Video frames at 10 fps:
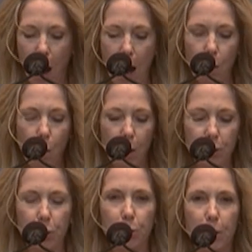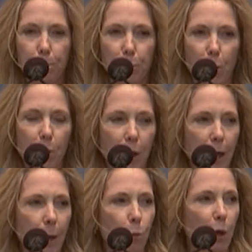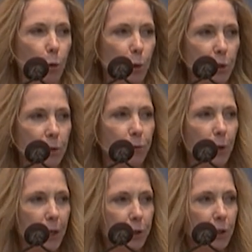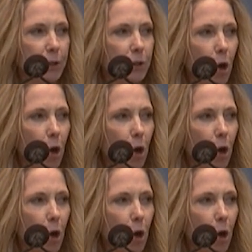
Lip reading: I want you to proclaim what Christopher Hitchens